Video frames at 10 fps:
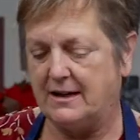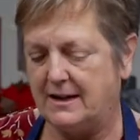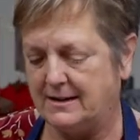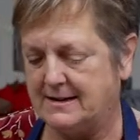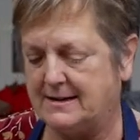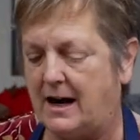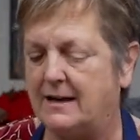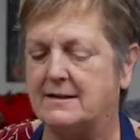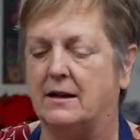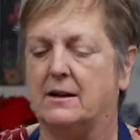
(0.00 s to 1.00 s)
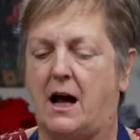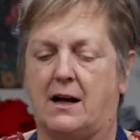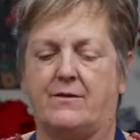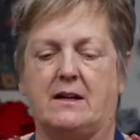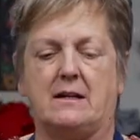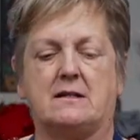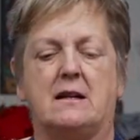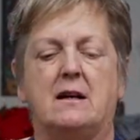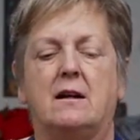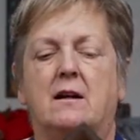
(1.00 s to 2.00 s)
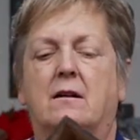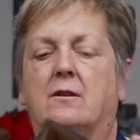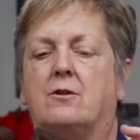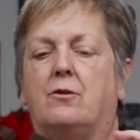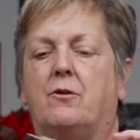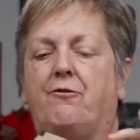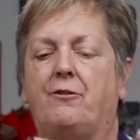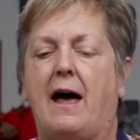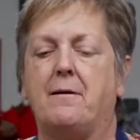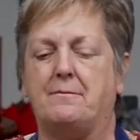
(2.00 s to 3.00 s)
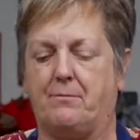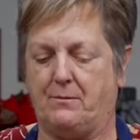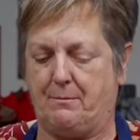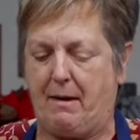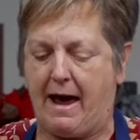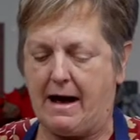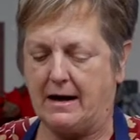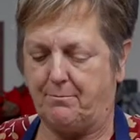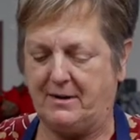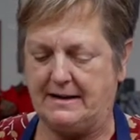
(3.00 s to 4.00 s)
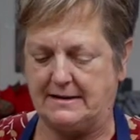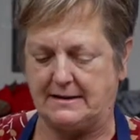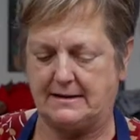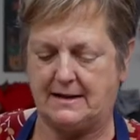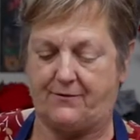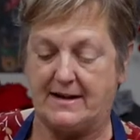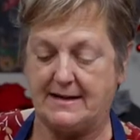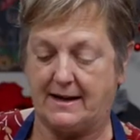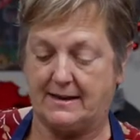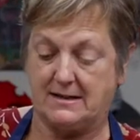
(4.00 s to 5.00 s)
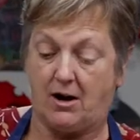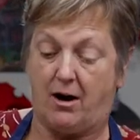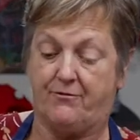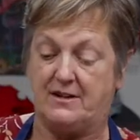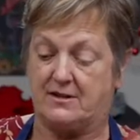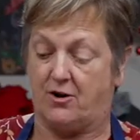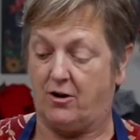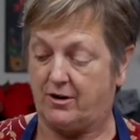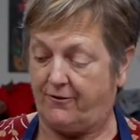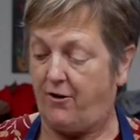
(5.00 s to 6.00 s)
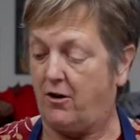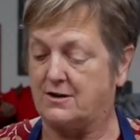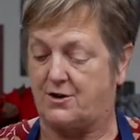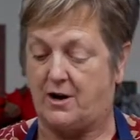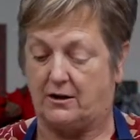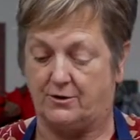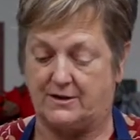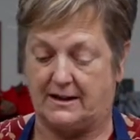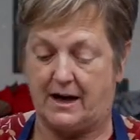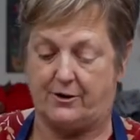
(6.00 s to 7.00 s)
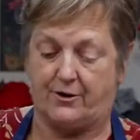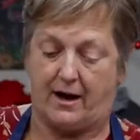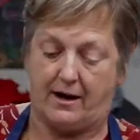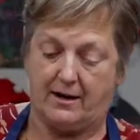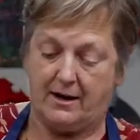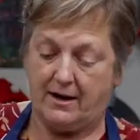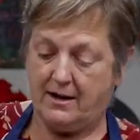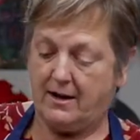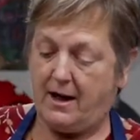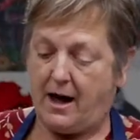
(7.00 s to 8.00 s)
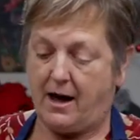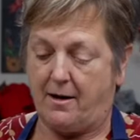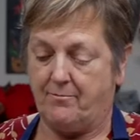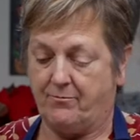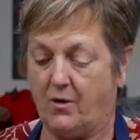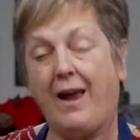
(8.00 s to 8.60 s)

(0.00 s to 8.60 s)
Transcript: He designs a lot of these little flat pack pieces. If I take this off, these are all gonna fall because they're not glued together yet. Um, they